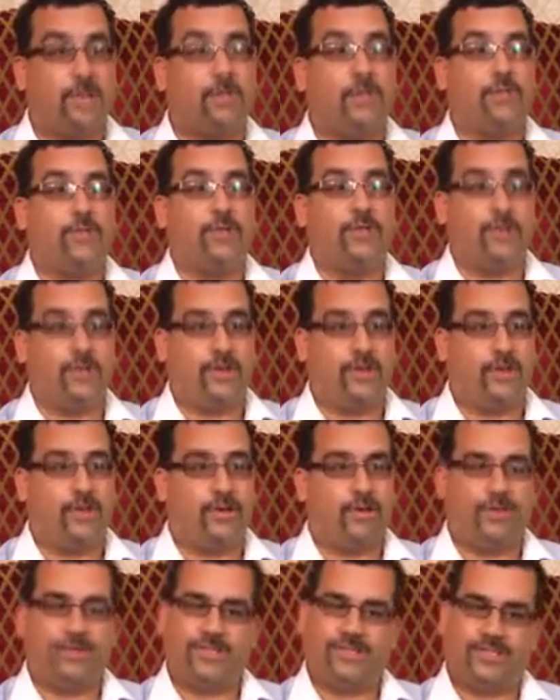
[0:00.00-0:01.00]
But we
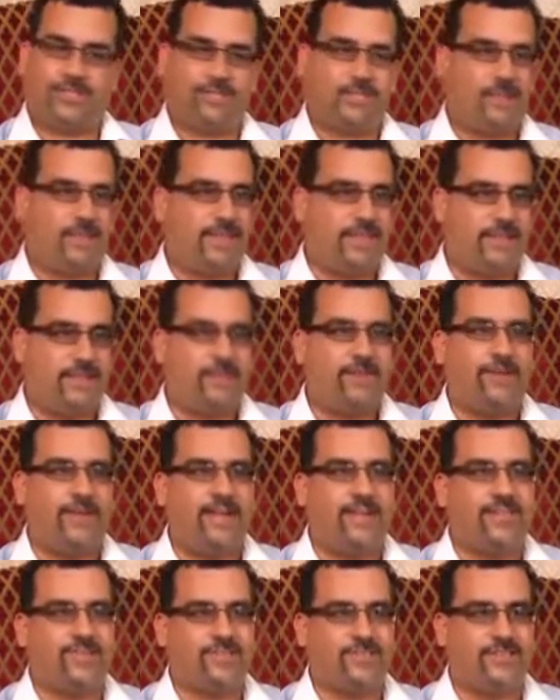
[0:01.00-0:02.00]
know that just by the
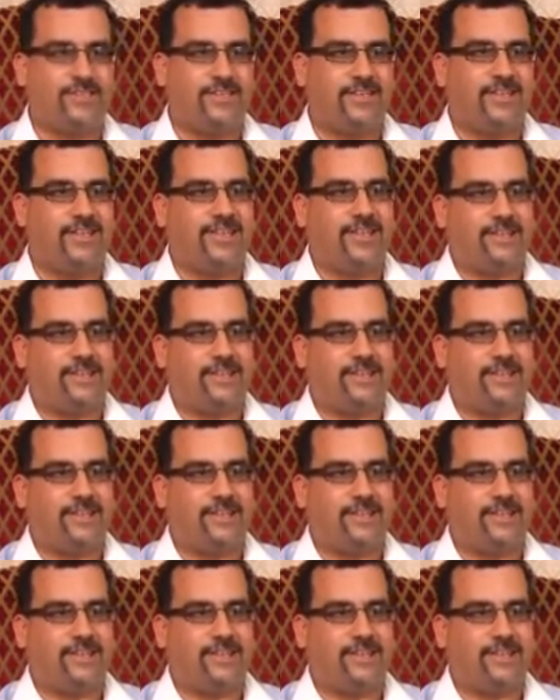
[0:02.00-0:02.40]
interaction,